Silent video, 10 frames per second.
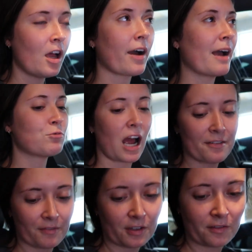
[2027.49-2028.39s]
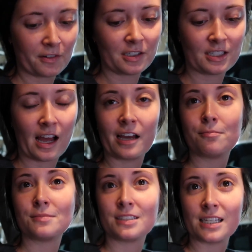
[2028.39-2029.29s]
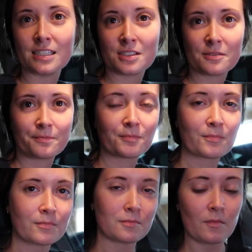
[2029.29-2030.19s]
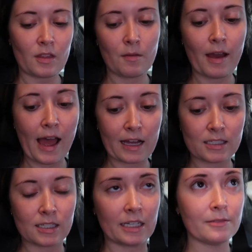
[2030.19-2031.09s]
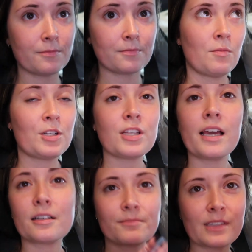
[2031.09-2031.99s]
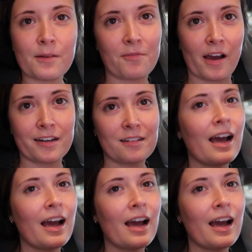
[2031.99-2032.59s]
Okay, I'm driving for the first time since my accident, which, like, I'm fine.